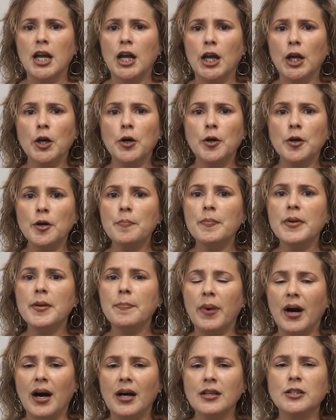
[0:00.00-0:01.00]
it could be
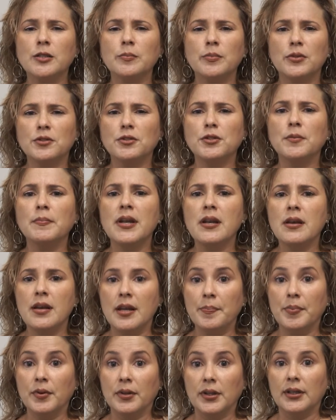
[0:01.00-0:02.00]
possible to
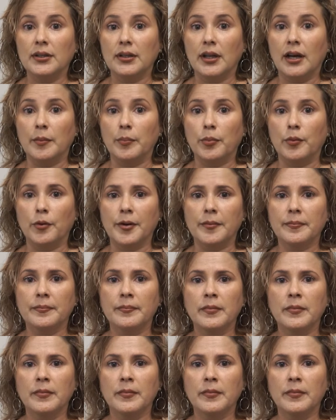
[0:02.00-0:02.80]
manipulate Libor.